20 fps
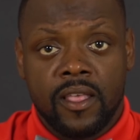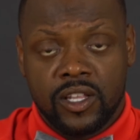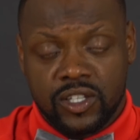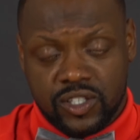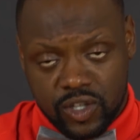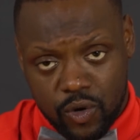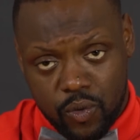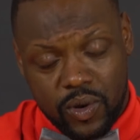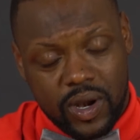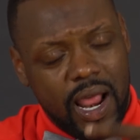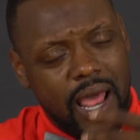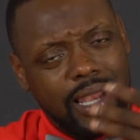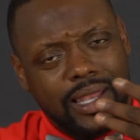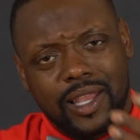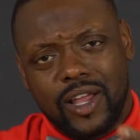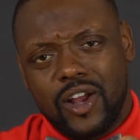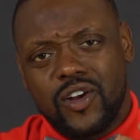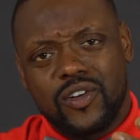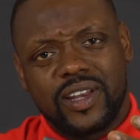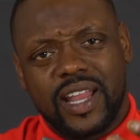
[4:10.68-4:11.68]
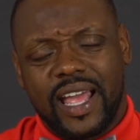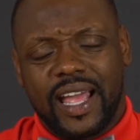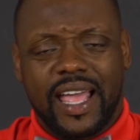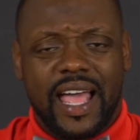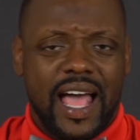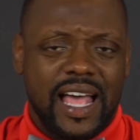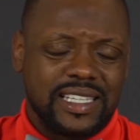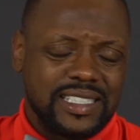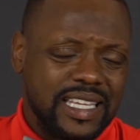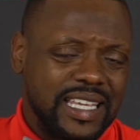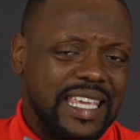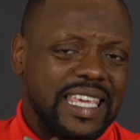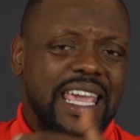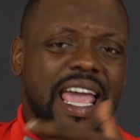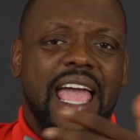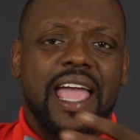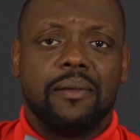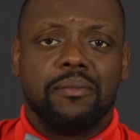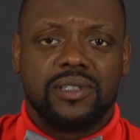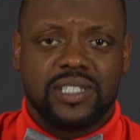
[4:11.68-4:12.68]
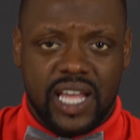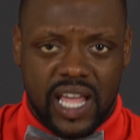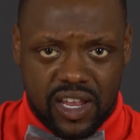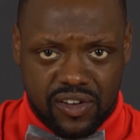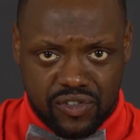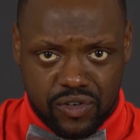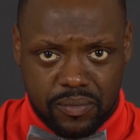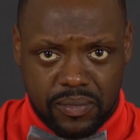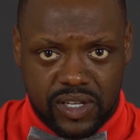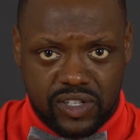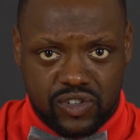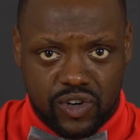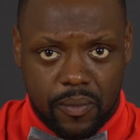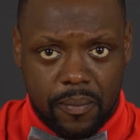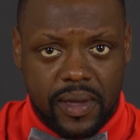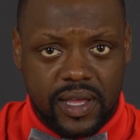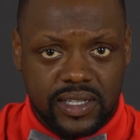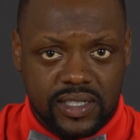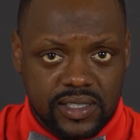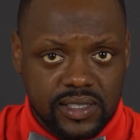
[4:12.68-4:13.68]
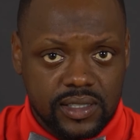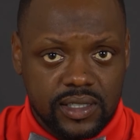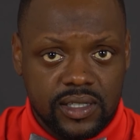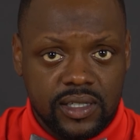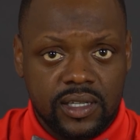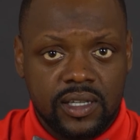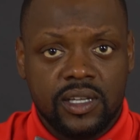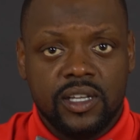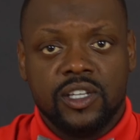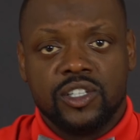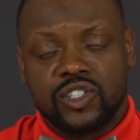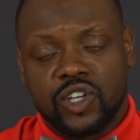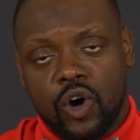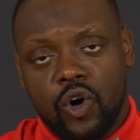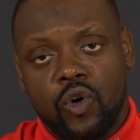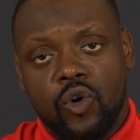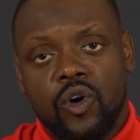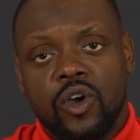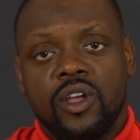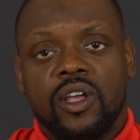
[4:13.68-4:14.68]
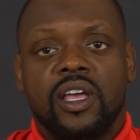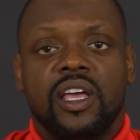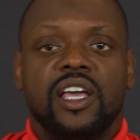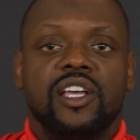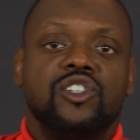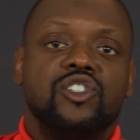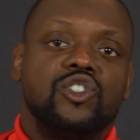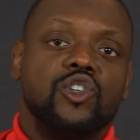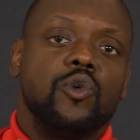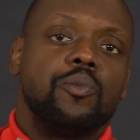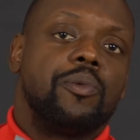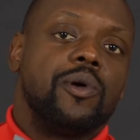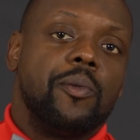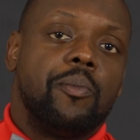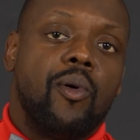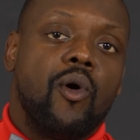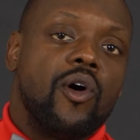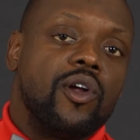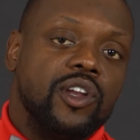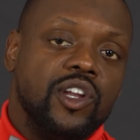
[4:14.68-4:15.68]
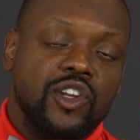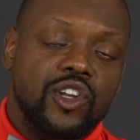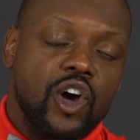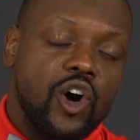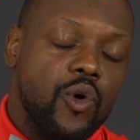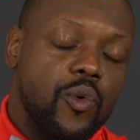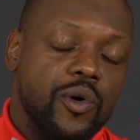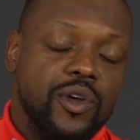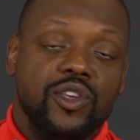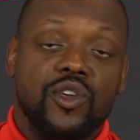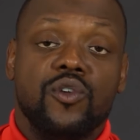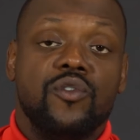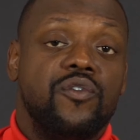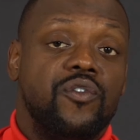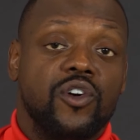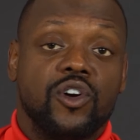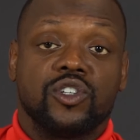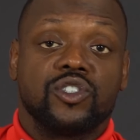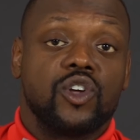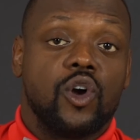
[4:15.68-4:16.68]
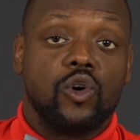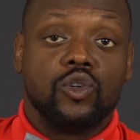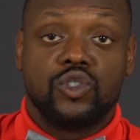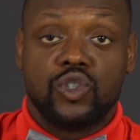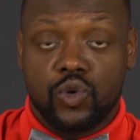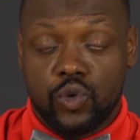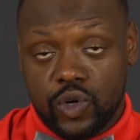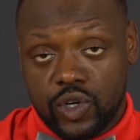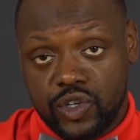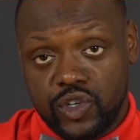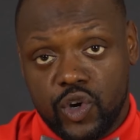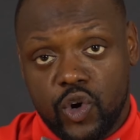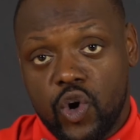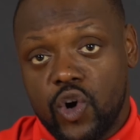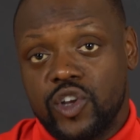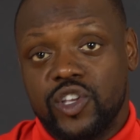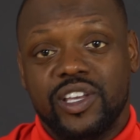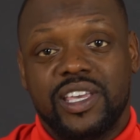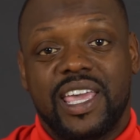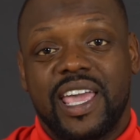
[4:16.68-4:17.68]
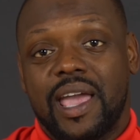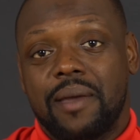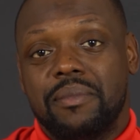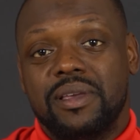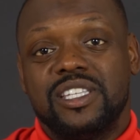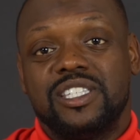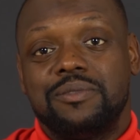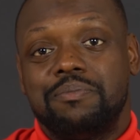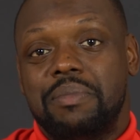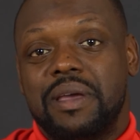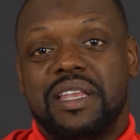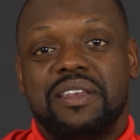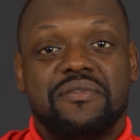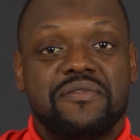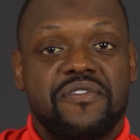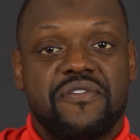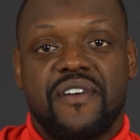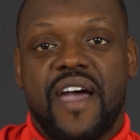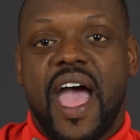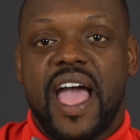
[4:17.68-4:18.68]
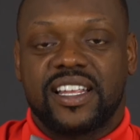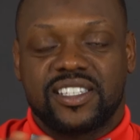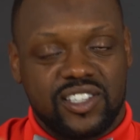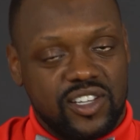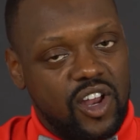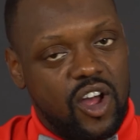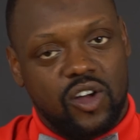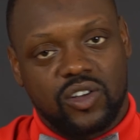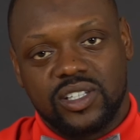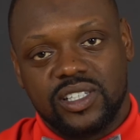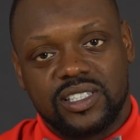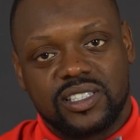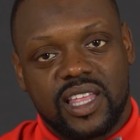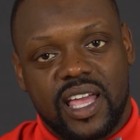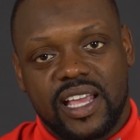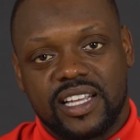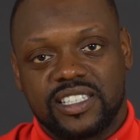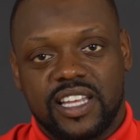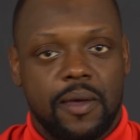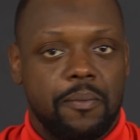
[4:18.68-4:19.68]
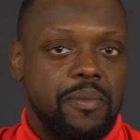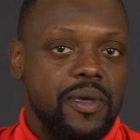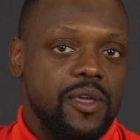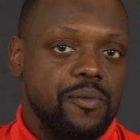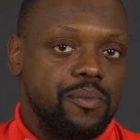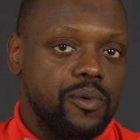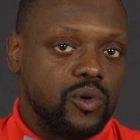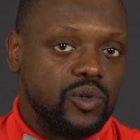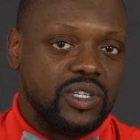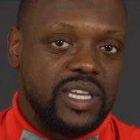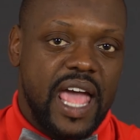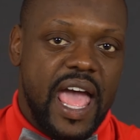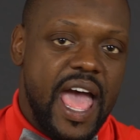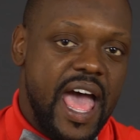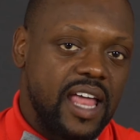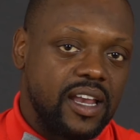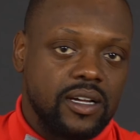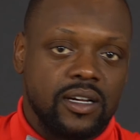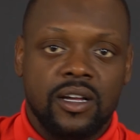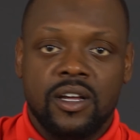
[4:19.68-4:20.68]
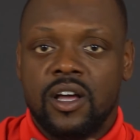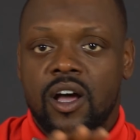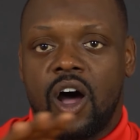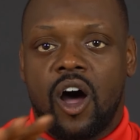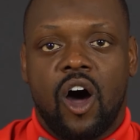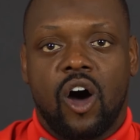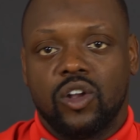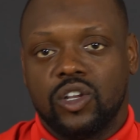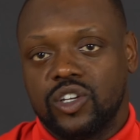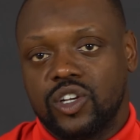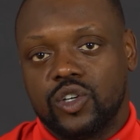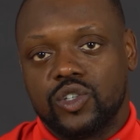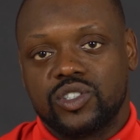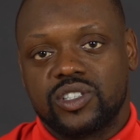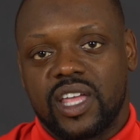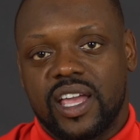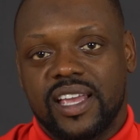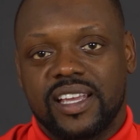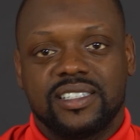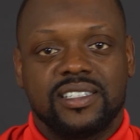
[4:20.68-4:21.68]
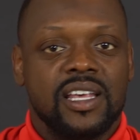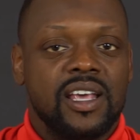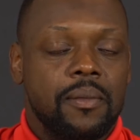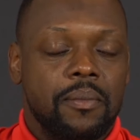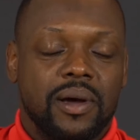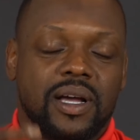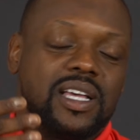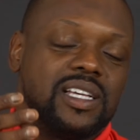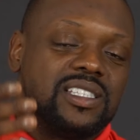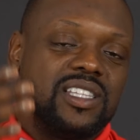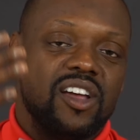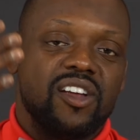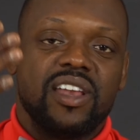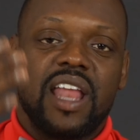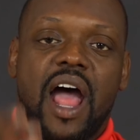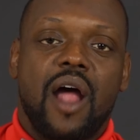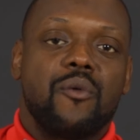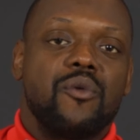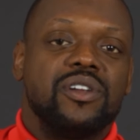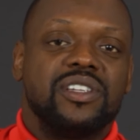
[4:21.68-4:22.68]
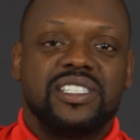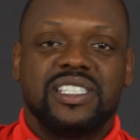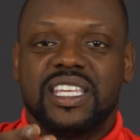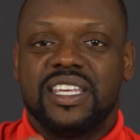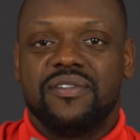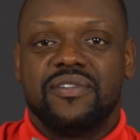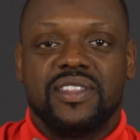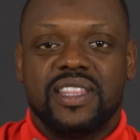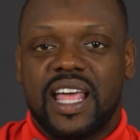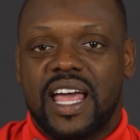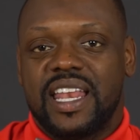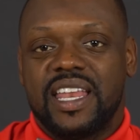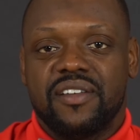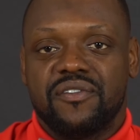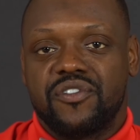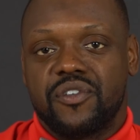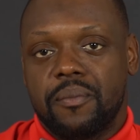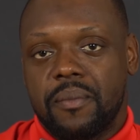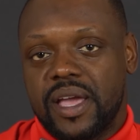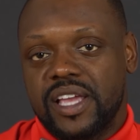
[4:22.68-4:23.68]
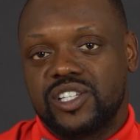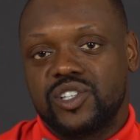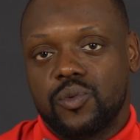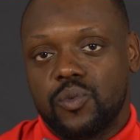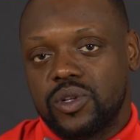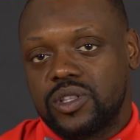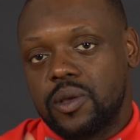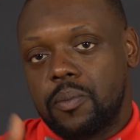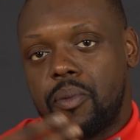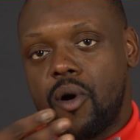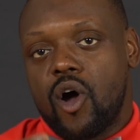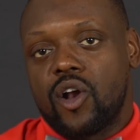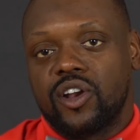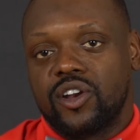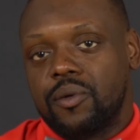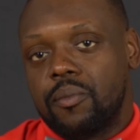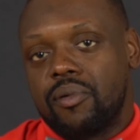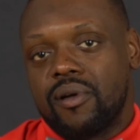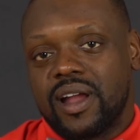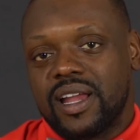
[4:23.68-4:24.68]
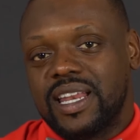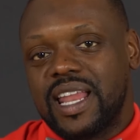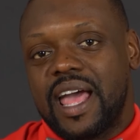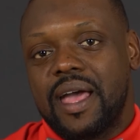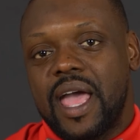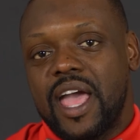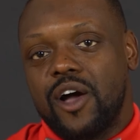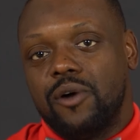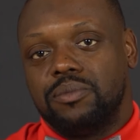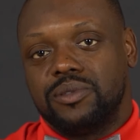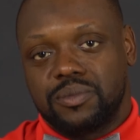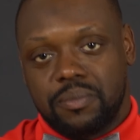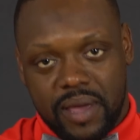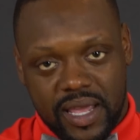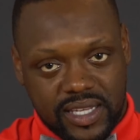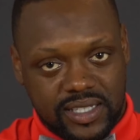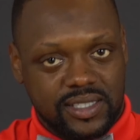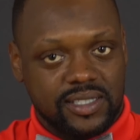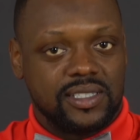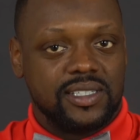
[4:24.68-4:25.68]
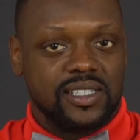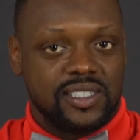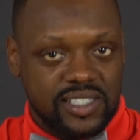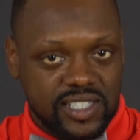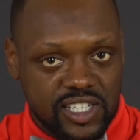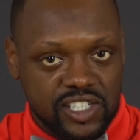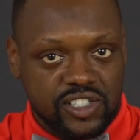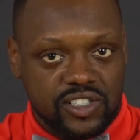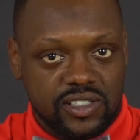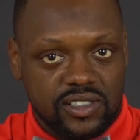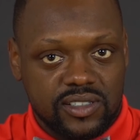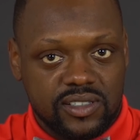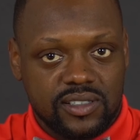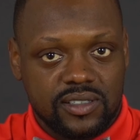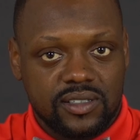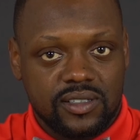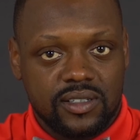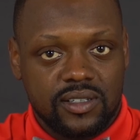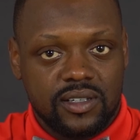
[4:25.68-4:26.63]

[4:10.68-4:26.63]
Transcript: So when I learned that, guys, the game changed for me tremendously. So it's super important to know when you first go to a door, you can't be spitting facts and all these things that people, data, all of those things, because they're not receiving that information with the part of the brain that helps make decisions